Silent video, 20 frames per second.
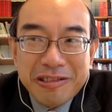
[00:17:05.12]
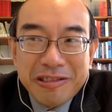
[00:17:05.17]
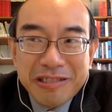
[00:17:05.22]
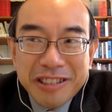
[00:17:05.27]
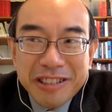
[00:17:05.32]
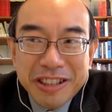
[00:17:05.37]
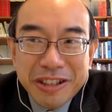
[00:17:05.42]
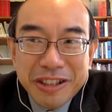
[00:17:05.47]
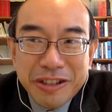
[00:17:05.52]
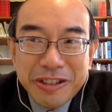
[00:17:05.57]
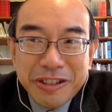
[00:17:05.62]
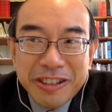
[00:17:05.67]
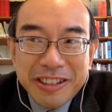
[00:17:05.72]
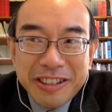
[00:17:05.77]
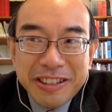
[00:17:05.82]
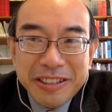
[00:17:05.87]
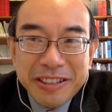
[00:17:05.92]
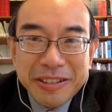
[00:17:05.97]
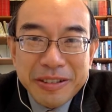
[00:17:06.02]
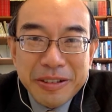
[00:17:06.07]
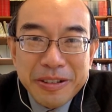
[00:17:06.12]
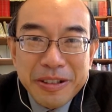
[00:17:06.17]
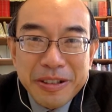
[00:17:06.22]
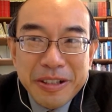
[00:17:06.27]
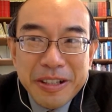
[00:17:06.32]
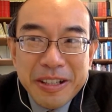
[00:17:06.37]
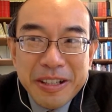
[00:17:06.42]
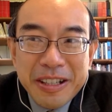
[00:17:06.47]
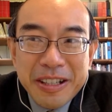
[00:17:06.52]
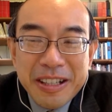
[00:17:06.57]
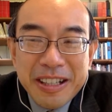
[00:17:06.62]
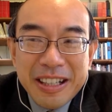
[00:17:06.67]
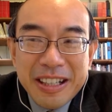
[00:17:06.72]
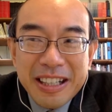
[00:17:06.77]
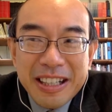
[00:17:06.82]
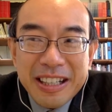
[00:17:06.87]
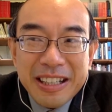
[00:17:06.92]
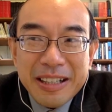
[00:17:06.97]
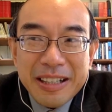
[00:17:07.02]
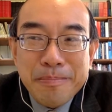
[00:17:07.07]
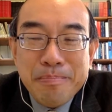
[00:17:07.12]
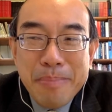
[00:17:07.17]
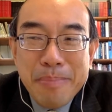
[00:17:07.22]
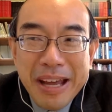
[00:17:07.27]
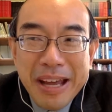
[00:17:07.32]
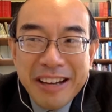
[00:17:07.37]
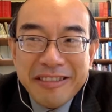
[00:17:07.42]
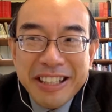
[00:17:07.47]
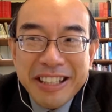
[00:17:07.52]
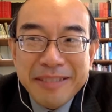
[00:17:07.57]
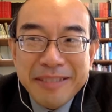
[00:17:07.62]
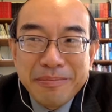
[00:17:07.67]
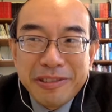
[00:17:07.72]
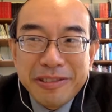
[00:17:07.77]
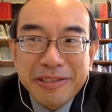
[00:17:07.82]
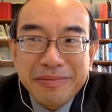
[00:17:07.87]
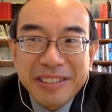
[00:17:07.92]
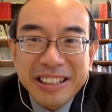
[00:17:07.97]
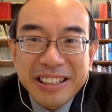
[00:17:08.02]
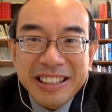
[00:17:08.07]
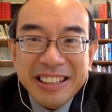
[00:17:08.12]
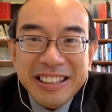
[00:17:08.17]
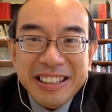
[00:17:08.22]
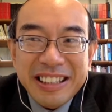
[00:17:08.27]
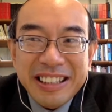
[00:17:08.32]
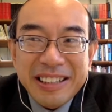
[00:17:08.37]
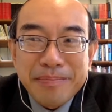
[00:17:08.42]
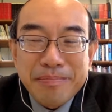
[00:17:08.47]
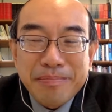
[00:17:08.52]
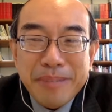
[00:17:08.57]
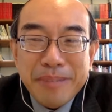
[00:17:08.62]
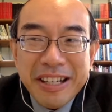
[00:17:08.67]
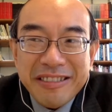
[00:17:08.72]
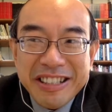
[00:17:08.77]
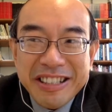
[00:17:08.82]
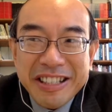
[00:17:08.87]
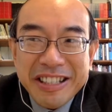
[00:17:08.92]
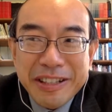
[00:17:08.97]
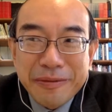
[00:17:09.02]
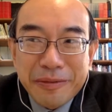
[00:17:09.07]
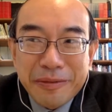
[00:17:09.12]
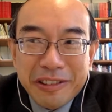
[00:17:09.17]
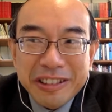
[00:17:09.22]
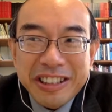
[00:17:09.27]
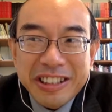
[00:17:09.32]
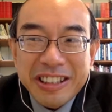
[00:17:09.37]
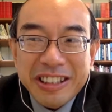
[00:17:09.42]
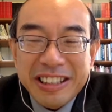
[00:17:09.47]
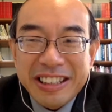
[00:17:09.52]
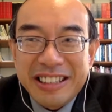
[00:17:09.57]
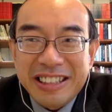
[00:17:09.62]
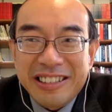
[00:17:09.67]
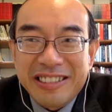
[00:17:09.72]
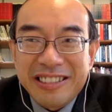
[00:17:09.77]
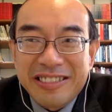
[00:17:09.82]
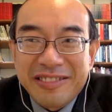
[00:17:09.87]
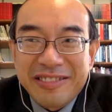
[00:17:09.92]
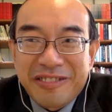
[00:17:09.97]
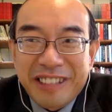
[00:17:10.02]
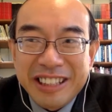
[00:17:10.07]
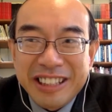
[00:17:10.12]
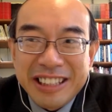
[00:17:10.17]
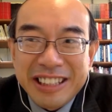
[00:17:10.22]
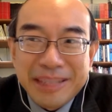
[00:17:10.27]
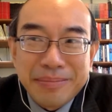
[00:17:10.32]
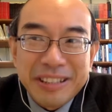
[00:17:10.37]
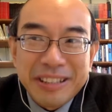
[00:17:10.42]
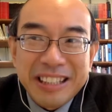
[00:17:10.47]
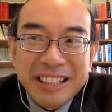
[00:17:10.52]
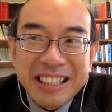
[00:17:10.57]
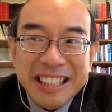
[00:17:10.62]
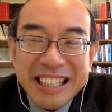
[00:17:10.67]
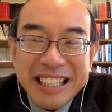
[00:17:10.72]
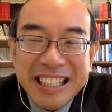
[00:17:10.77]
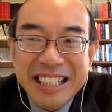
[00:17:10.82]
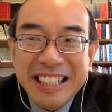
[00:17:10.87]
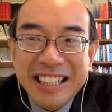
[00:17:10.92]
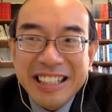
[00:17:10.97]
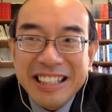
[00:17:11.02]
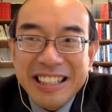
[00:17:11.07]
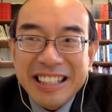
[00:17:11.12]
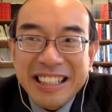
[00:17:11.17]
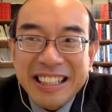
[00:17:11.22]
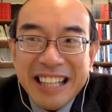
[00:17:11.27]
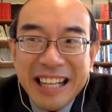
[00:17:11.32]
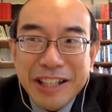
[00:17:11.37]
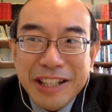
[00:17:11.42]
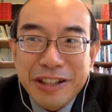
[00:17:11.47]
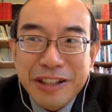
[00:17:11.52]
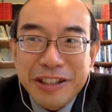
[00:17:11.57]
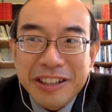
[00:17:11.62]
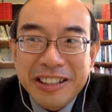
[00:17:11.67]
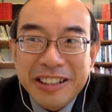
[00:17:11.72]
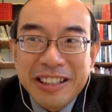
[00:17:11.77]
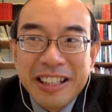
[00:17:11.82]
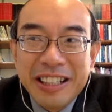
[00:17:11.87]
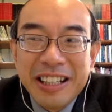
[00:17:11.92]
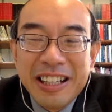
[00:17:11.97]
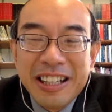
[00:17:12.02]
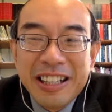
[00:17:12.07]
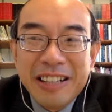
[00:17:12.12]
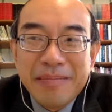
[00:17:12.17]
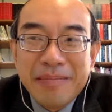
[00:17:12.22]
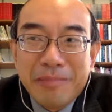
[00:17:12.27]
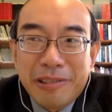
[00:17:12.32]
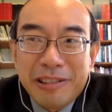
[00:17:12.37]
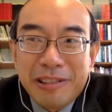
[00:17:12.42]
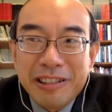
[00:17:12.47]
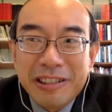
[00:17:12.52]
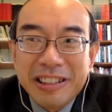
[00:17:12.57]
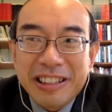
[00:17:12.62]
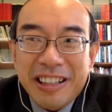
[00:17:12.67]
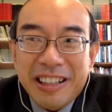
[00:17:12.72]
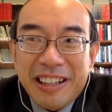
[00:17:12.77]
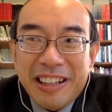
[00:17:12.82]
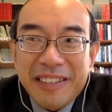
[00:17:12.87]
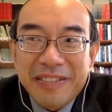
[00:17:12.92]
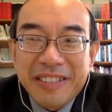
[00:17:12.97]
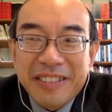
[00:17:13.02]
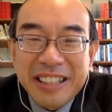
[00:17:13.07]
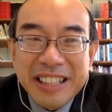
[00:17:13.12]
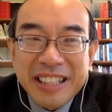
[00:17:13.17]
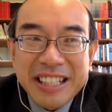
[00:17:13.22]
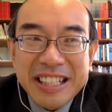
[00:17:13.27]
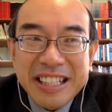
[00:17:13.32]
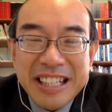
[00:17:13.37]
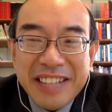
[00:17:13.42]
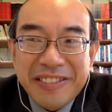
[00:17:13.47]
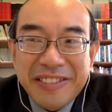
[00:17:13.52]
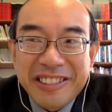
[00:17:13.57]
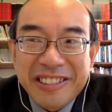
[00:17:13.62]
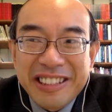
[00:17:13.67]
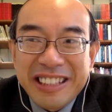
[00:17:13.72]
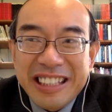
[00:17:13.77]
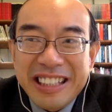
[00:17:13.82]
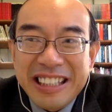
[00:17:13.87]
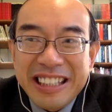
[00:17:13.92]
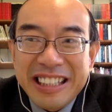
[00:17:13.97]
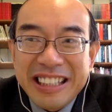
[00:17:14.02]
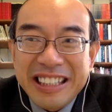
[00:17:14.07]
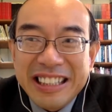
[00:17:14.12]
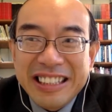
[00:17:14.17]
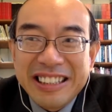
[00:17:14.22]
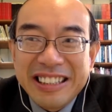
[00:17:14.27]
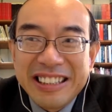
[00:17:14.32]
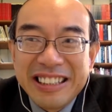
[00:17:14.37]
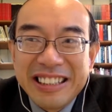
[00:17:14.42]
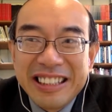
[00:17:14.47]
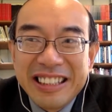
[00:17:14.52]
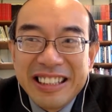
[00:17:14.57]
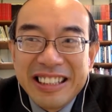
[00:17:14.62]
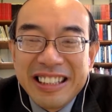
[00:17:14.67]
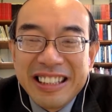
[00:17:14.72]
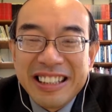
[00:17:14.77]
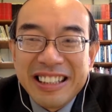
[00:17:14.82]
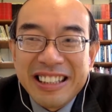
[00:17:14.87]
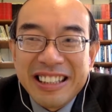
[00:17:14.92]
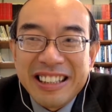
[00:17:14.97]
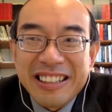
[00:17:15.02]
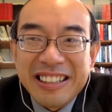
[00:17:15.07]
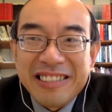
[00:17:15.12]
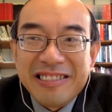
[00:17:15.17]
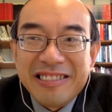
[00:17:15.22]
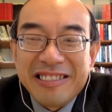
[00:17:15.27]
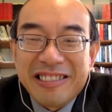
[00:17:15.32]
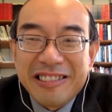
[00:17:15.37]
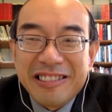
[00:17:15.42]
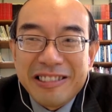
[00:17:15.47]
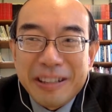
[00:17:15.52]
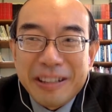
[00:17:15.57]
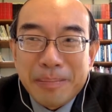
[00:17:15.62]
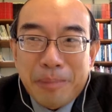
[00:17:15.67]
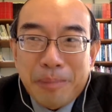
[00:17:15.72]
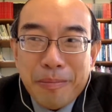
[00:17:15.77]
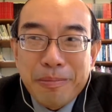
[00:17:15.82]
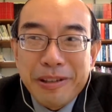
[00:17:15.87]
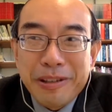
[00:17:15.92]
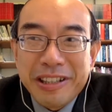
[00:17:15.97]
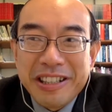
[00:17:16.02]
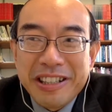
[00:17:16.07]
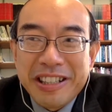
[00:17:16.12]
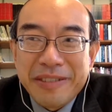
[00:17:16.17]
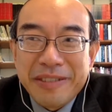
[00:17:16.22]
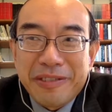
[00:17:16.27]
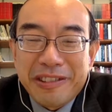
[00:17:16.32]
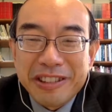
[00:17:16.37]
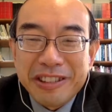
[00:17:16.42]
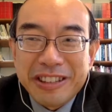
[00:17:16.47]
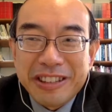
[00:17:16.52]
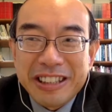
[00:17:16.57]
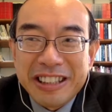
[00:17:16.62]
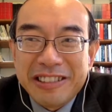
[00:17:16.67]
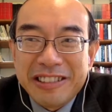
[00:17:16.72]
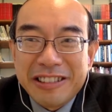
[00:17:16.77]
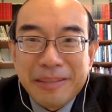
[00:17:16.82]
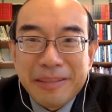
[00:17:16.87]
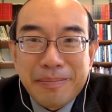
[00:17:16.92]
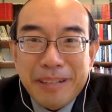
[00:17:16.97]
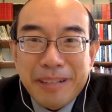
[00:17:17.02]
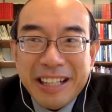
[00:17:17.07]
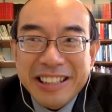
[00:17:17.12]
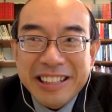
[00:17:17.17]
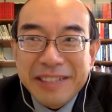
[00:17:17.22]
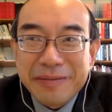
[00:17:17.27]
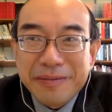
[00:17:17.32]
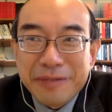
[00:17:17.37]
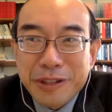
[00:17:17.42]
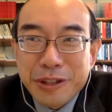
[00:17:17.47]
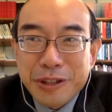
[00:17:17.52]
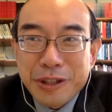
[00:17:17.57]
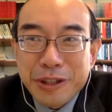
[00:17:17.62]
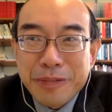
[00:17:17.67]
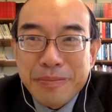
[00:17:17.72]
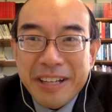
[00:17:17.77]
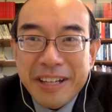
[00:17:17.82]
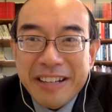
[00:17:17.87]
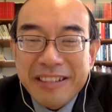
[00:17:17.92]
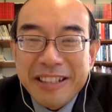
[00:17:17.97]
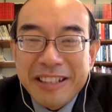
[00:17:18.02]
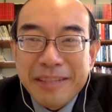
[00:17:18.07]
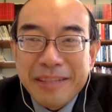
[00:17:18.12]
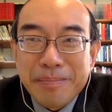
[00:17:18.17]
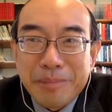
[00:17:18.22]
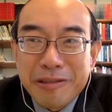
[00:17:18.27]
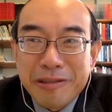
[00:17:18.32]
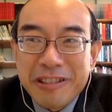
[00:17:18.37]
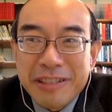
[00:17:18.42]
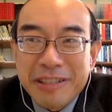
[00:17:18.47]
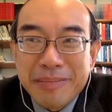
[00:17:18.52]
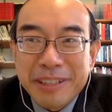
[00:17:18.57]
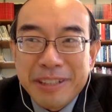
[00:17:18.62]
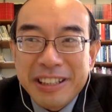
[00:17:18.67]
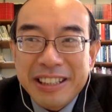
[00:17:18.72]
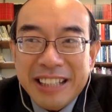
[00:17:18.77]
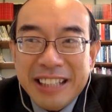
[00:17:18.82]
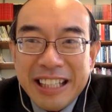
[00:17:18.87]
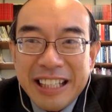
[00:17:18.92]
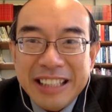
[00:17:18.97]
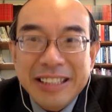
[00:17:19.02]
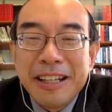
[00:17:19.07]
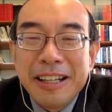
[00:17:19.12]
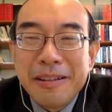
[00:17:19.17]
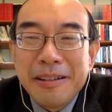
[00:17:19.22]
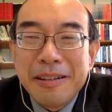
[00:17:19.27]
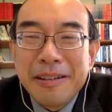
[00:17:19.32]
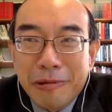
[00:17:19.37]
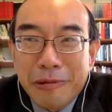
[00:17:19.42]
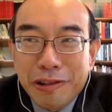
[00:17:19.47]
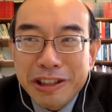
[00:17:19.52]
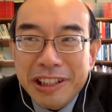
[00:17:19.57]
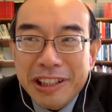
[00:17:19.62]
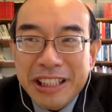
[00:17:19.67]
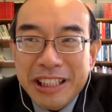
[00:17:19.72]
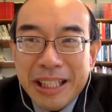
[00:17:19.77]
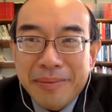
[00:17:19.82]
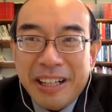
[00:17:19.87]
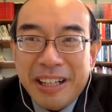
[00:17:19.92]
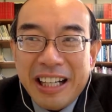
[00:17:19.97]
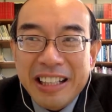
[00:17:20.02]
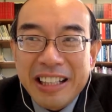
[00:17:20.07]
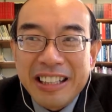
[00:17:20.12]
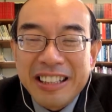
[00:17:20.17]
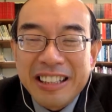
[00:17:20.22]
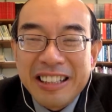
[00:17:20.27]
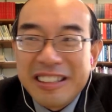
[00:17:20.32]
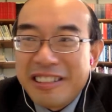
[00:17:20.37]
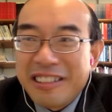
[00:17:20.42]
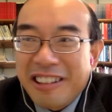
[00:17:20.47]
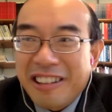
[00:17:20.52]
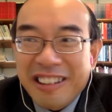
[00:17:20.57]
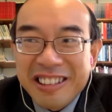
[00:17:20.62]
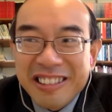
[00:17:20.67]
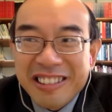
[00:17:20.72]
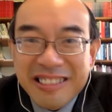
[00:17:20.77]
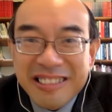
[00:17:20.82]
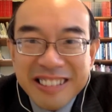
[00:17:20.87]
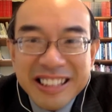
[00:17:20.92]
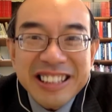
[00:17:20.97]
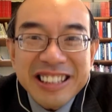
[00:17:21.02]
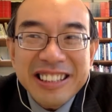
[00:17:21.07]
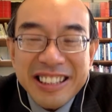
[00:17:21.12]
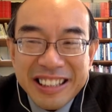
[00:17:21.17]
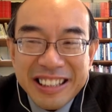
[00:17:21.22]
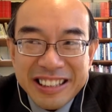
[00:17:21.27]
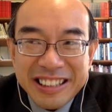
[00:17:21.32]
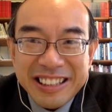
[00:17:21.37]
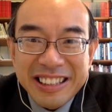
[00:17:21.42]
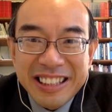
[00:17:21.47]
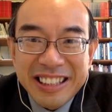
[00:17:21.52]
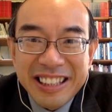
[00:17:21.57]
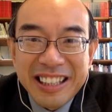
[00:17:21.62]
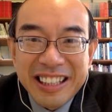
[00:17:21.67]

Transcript: traditional Marian movements, the Marian devotion. So, for example, in India, in Asia, most of the devotees who go to the popular devotions to the Blessed Virgin Mary, the pilgrimage sites, most of them are non-Christians,